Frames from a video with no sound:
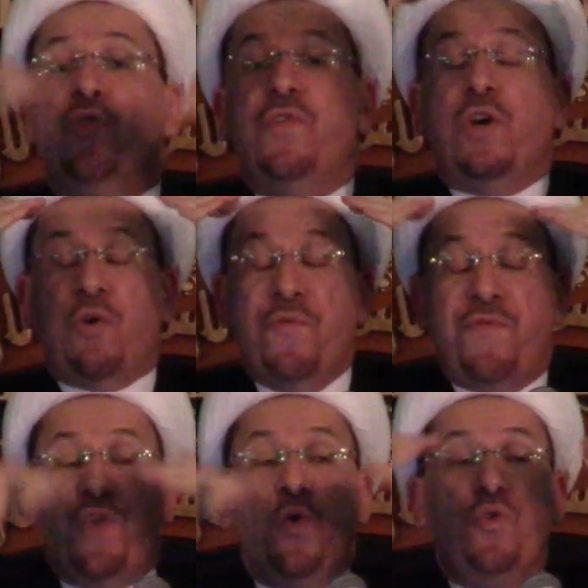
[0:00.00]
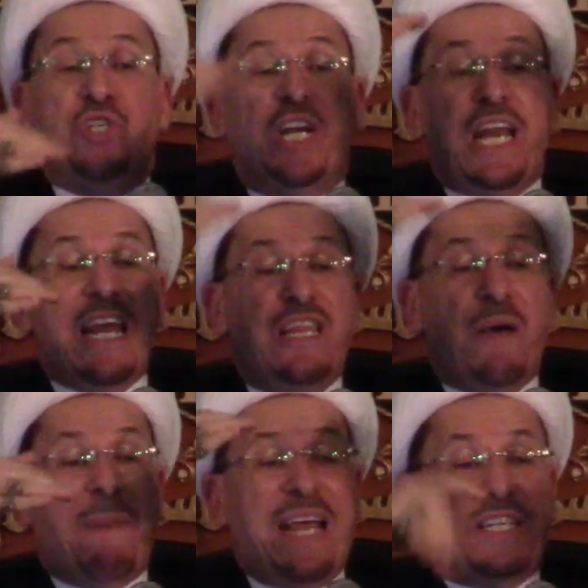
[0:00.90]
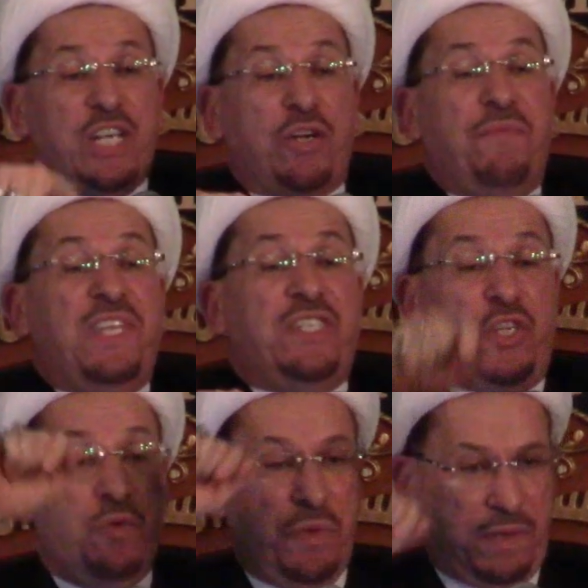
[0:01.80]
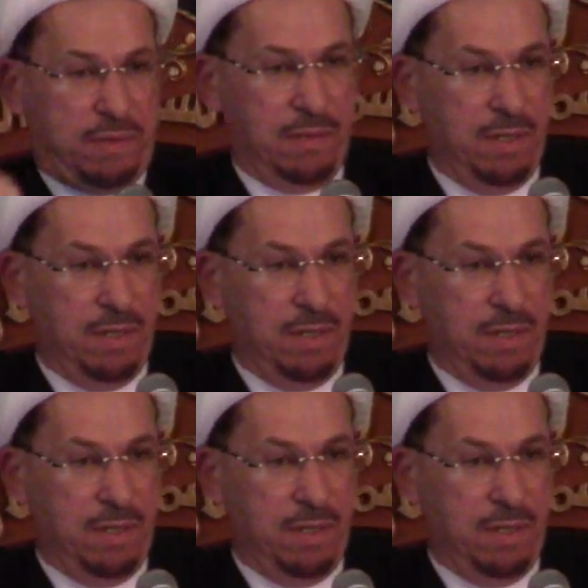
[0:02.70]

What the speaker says: confusion in the mindset of this youth.